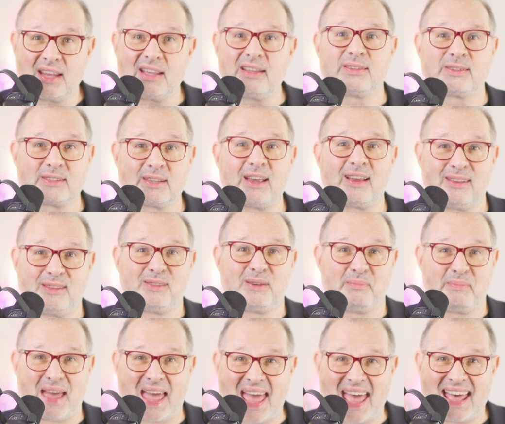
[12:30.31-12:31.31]
inside the
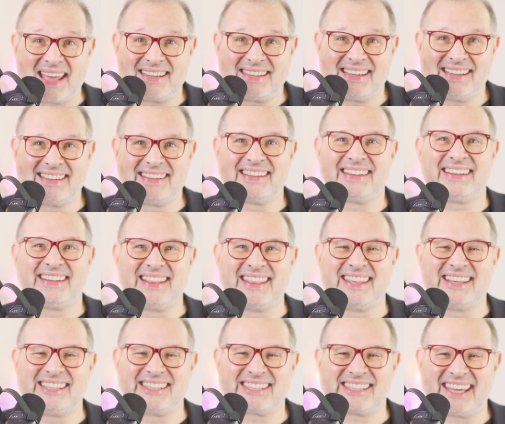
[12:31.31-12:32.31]
bad in
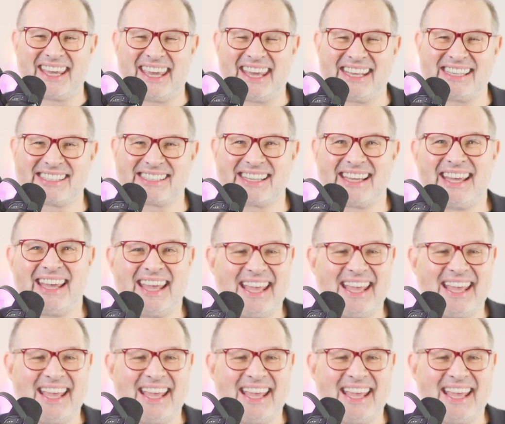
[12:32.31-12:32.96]
this case.